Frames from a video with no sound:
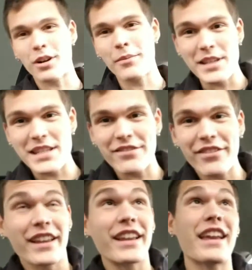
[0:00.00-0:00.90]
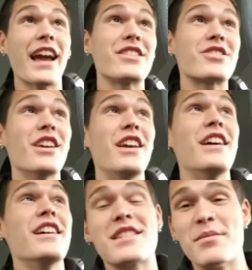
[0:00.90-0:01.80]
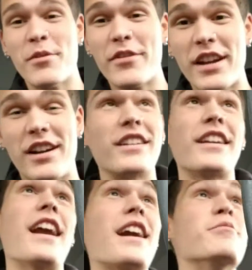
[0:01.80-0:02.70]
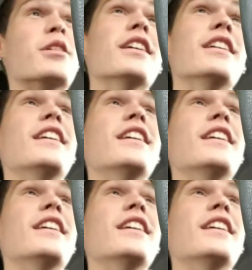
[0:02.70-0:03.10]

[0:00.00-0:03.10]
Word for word: her. to see if I can catch some of it on camera.